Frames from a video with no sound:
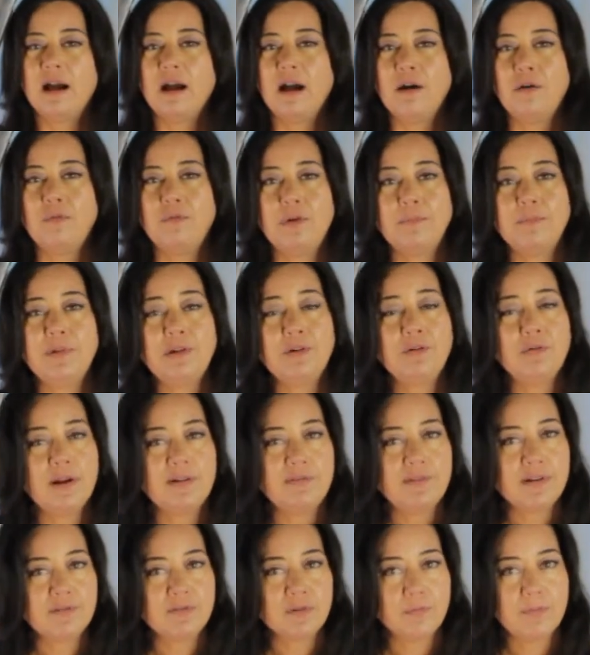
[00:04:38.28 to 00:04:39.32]
a woman who I've
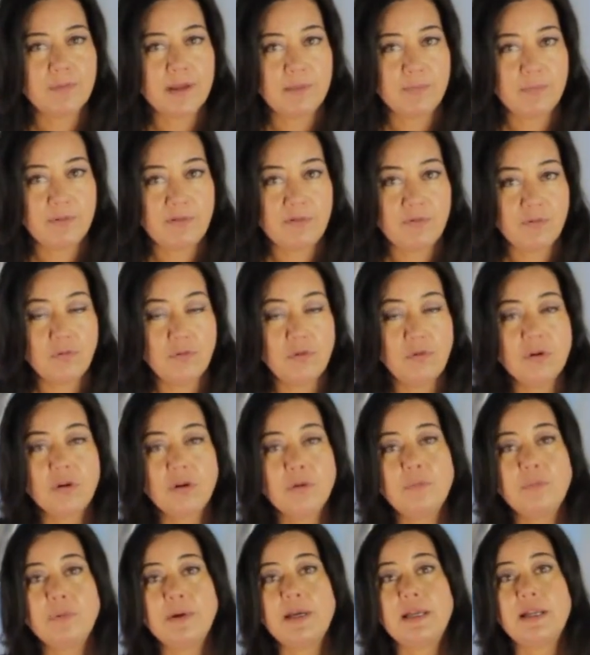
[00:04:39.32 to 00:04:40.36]
never met before,
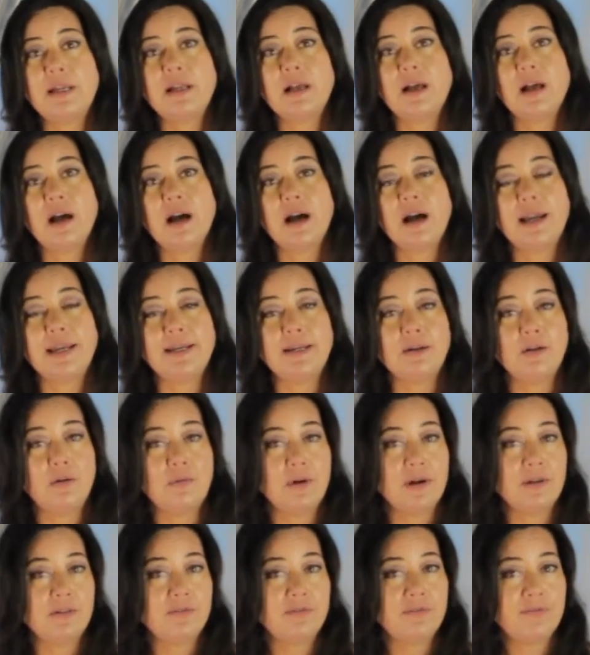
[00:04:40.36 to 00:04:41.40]
but I know
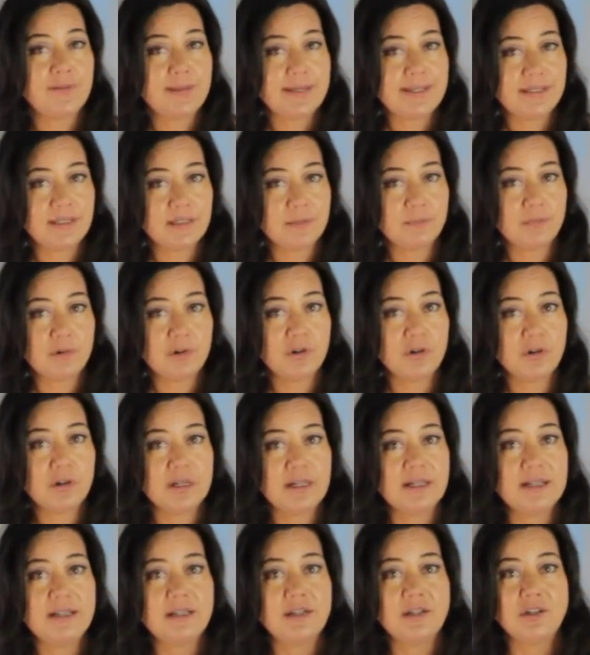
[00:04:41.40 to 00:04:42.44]
on Facebook.
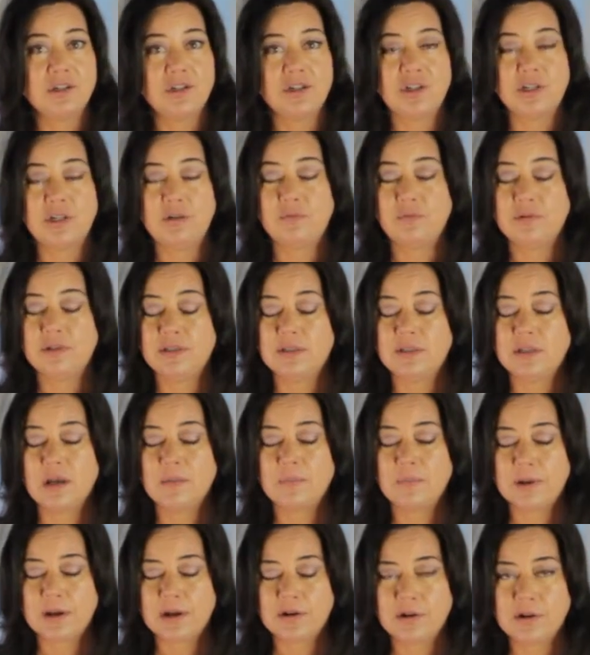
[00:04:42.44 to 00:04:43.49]
She was
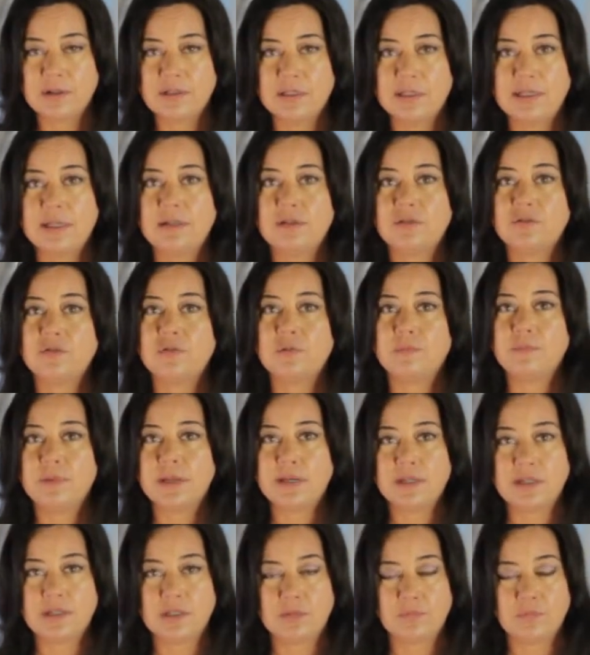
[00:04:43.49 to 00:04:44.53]
apparently in a
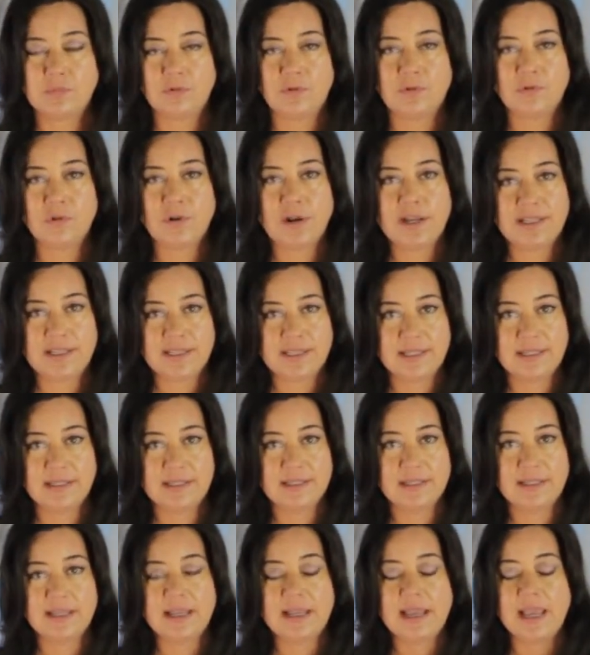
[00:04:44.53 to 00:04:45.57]
tremendous
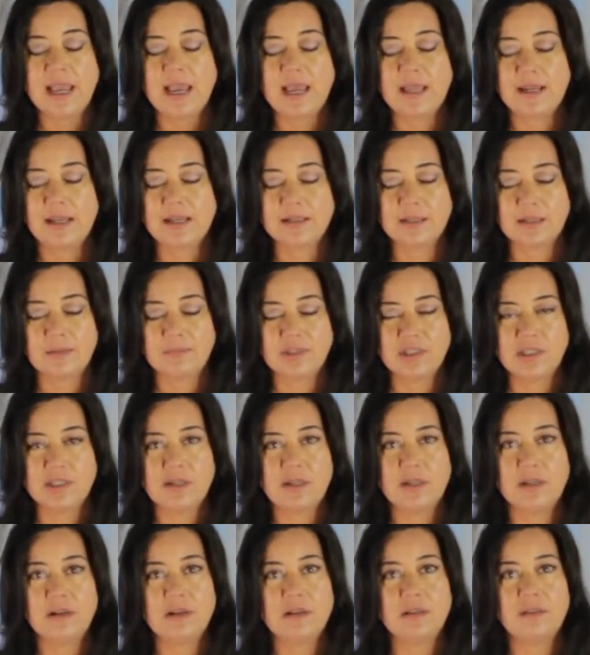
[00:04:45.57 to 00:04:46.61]
crisis, and as I'm
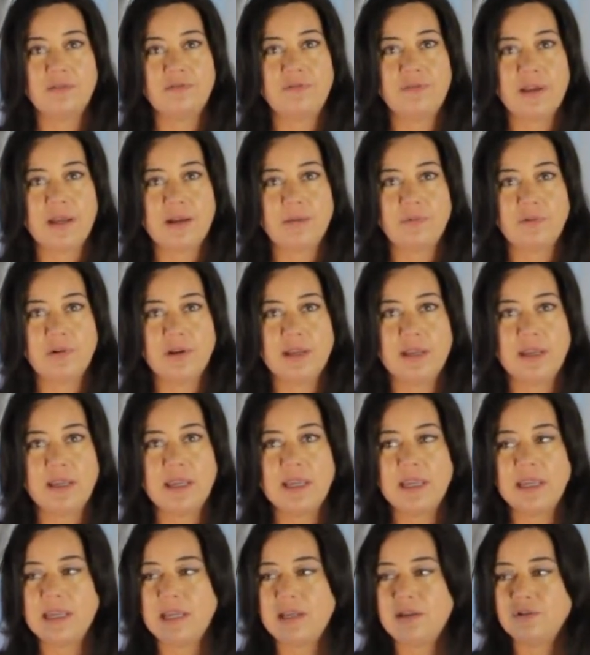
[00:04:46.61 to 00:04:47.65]
sitting on the fabric,
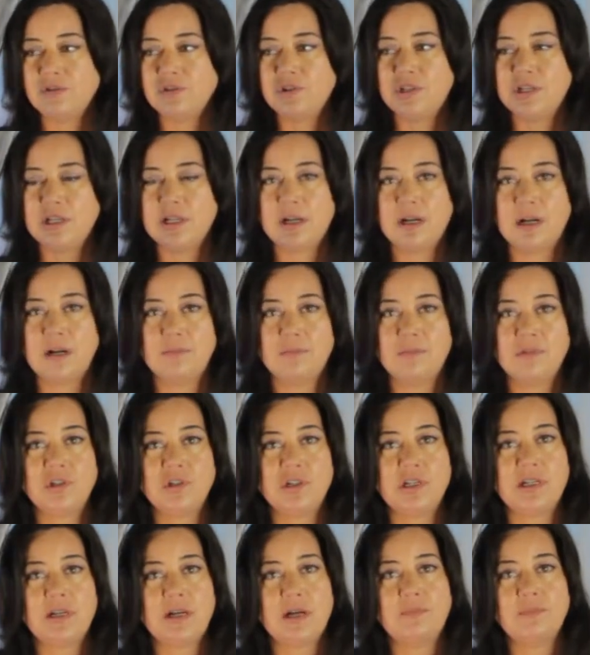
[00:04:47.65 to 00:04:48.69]
here she comes.
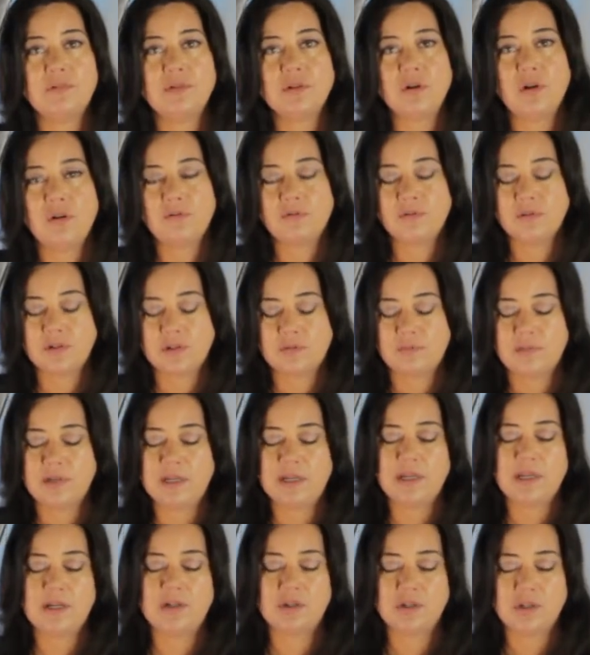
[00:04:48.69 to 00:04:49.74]
She comes over to
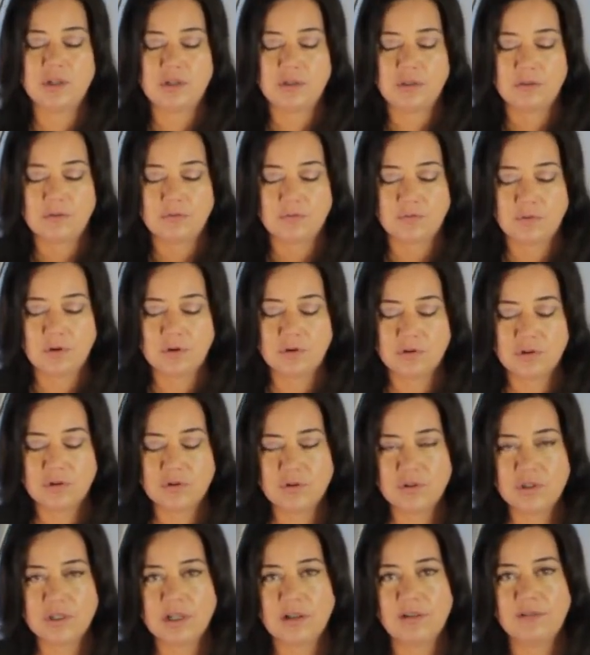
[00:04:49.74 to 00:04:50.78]
me and she throws
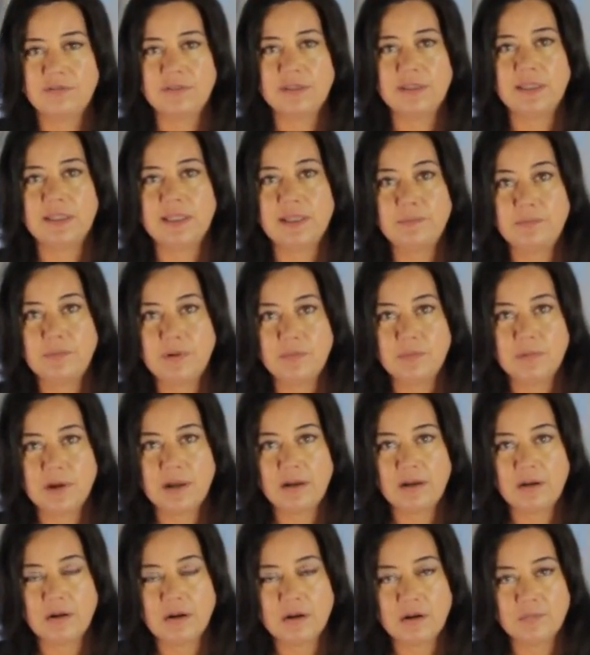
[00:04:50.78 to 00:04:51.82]
herself limp in my
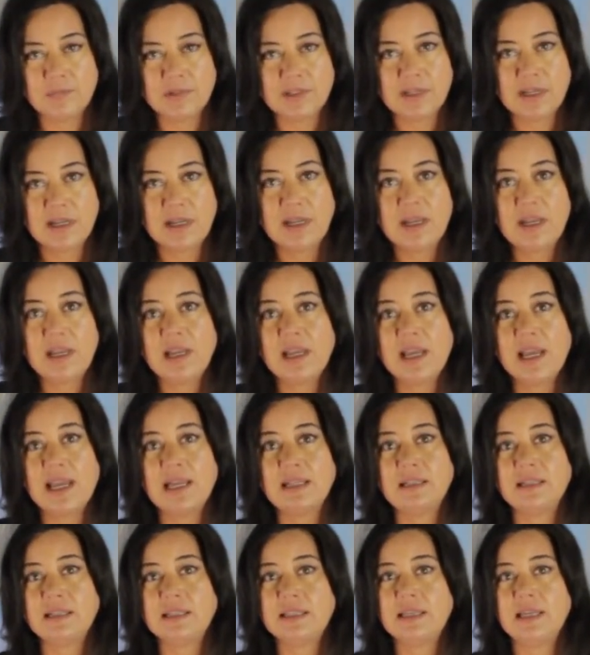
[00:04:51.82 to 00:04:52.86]
arms
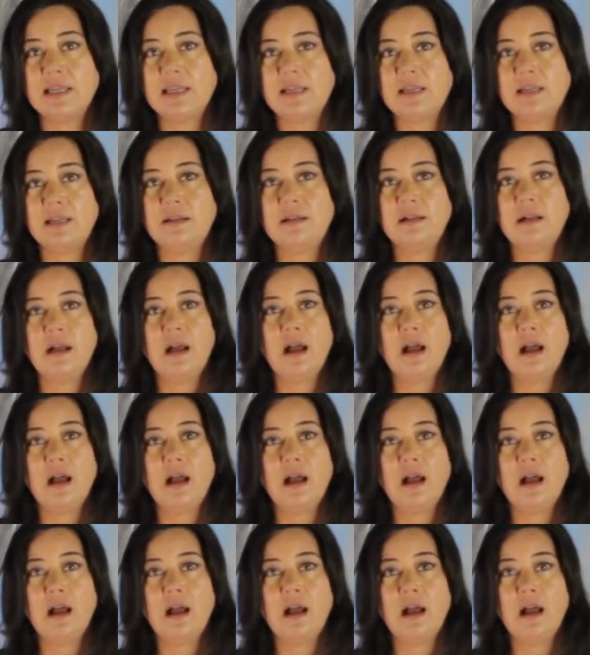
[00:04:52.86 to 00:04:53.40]
and said,